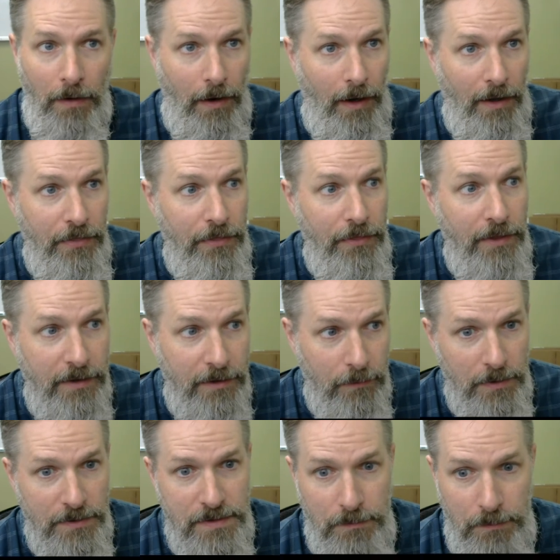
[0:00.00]
I think
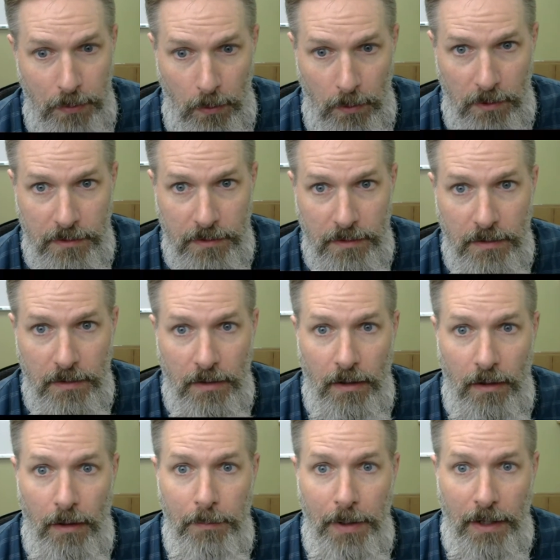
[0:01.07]
what's important
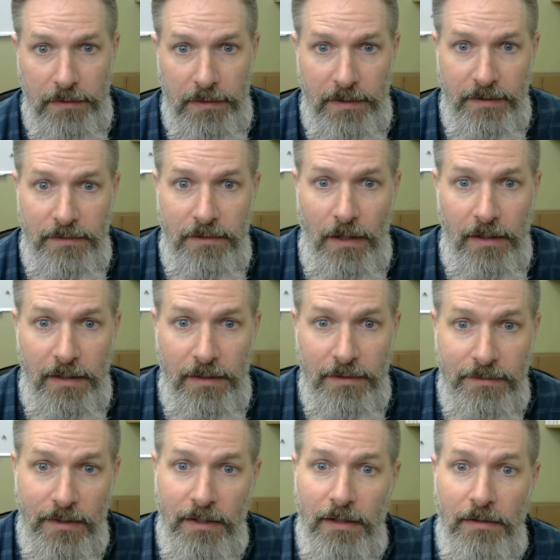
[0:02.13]
about this study
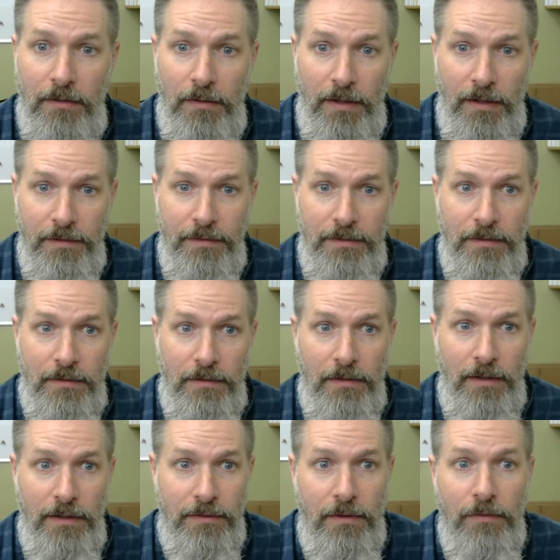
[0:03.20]
is that it's
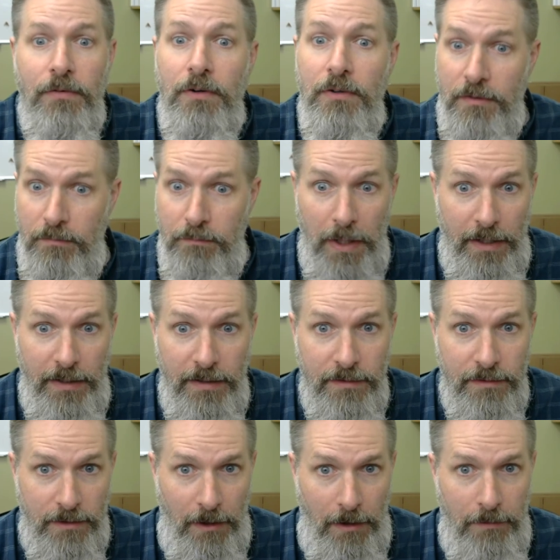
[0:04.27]
the first of many
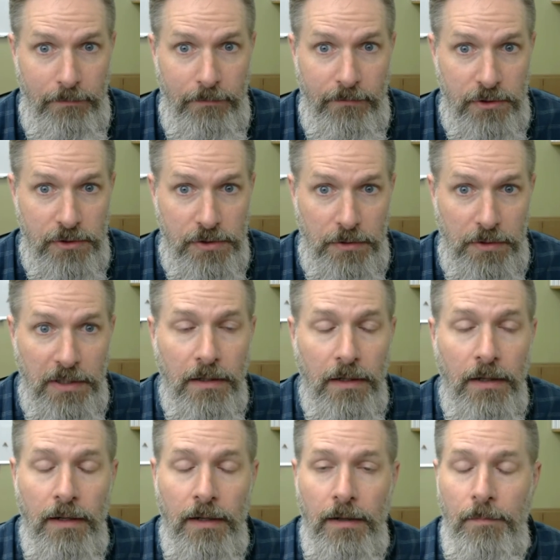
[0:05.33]
to come, for sure.
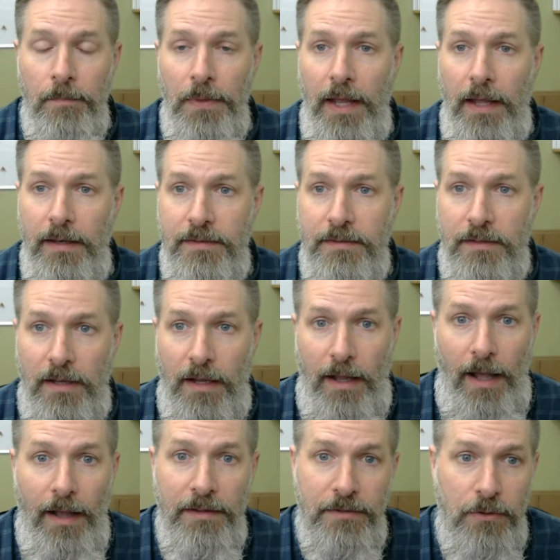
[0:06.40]
And it's going to
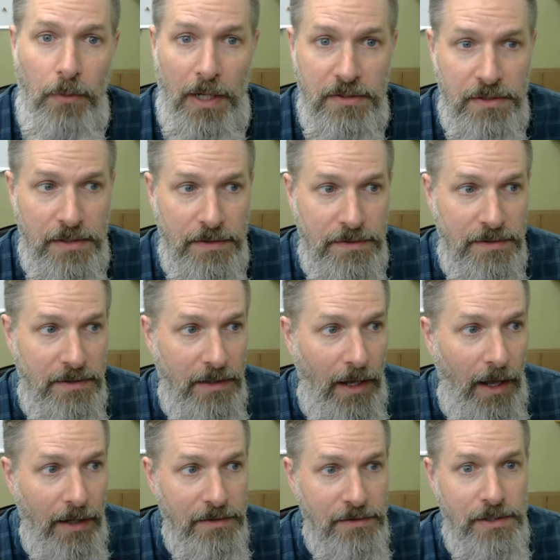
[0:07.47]
ask questions
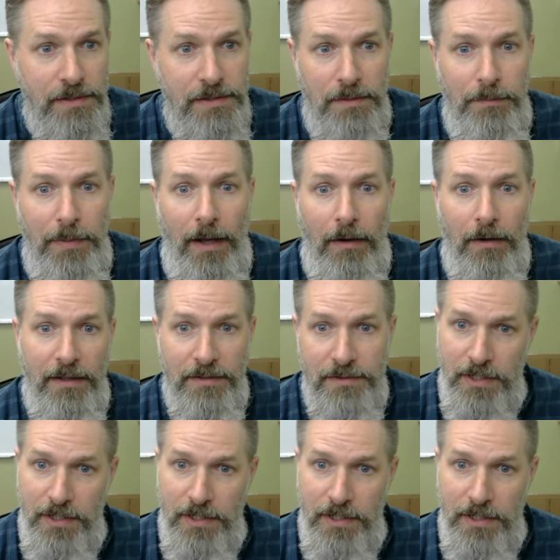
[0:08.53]
not just about, is